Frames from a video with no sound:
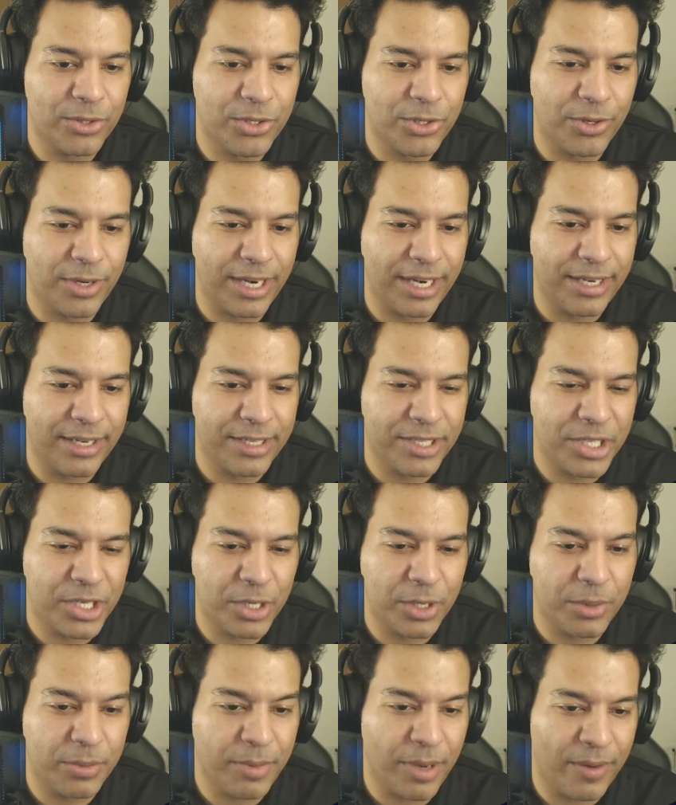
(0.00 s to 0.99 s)
to 10 raised
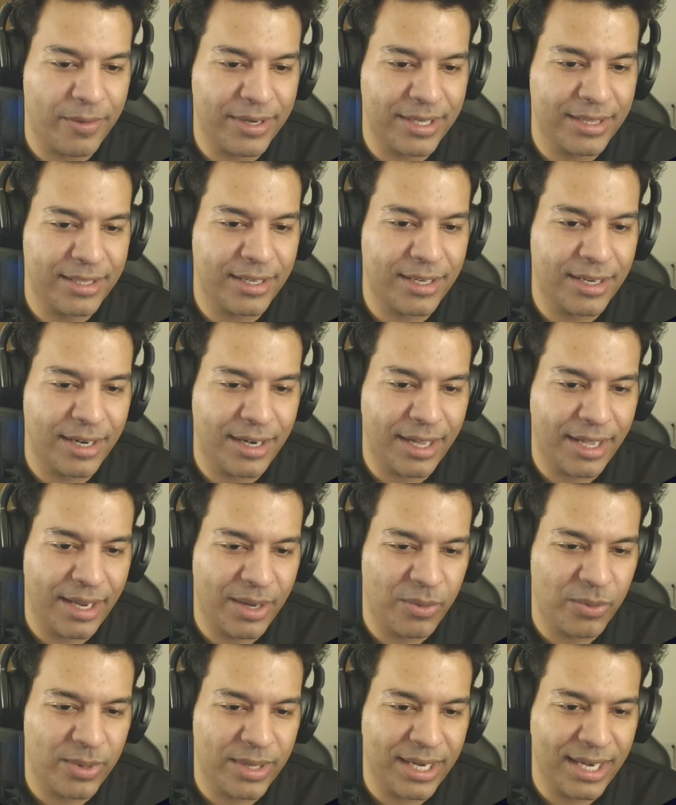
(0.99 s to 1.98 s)
to the power
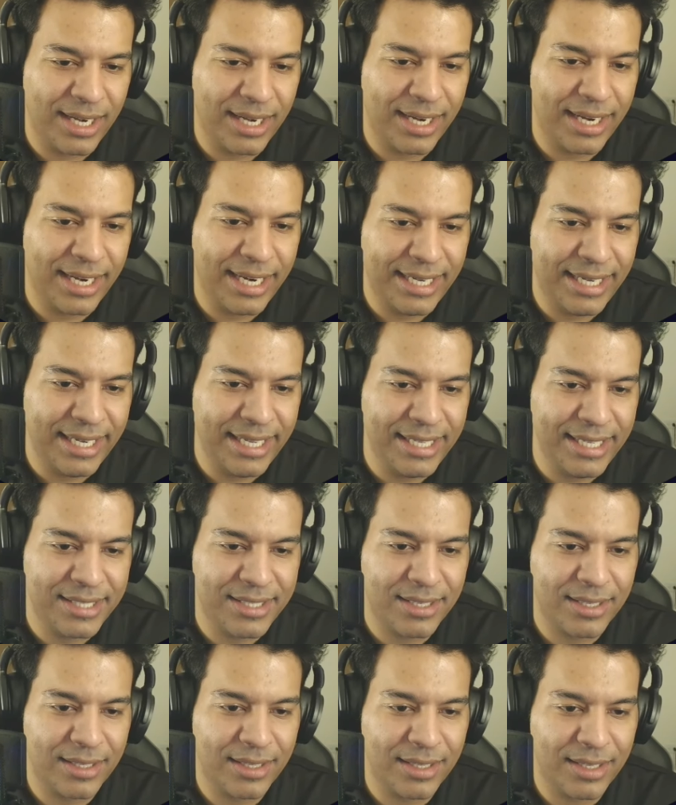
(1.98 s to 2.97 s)
13 will at
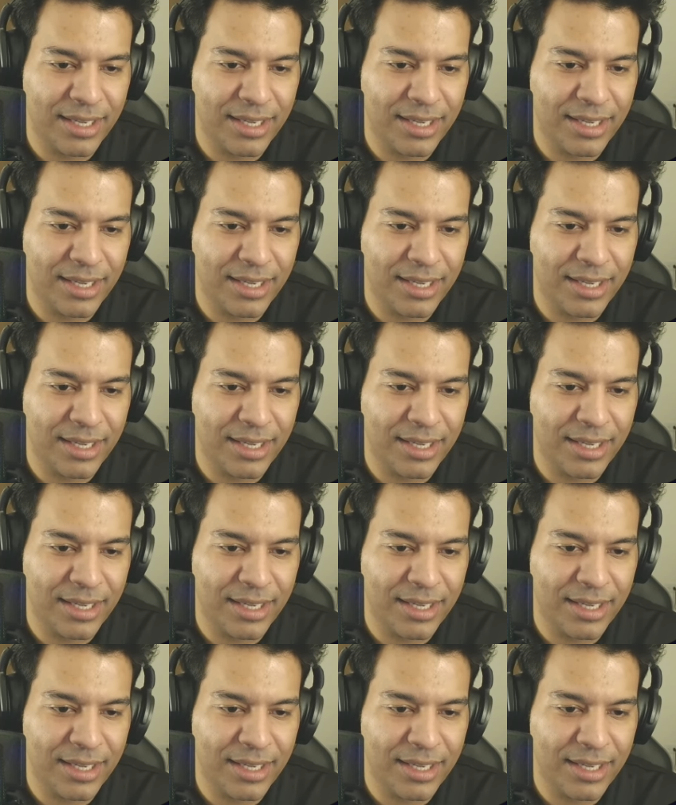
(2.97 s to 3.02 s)
least